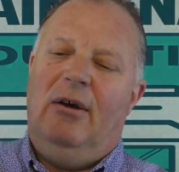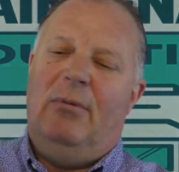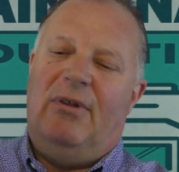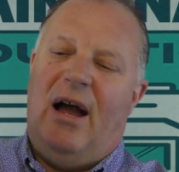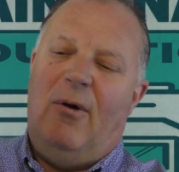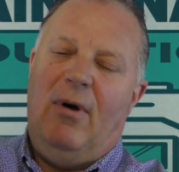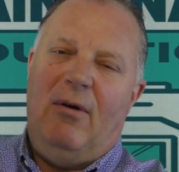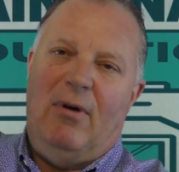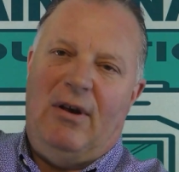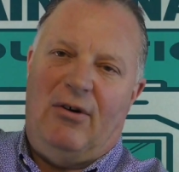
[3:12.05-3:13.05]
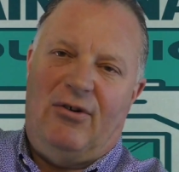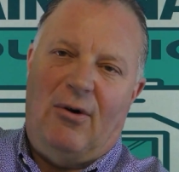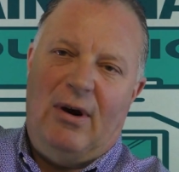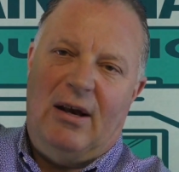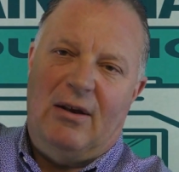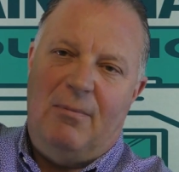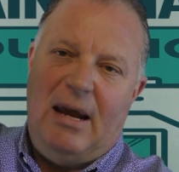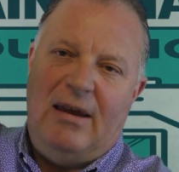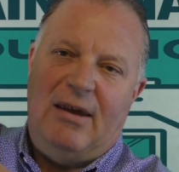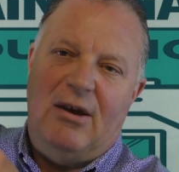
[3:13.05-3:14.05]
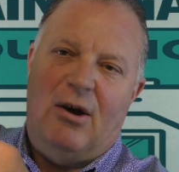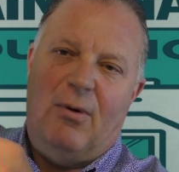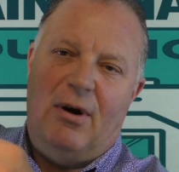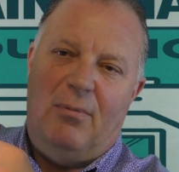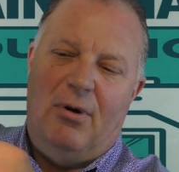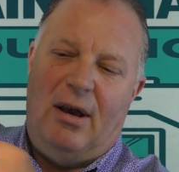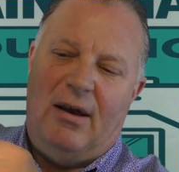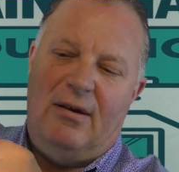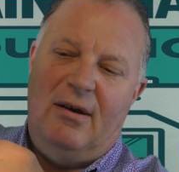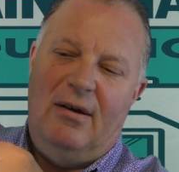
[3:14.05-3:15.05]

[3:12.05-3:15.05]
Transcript: But that way, when they're sewing in the bead, they know where to put it.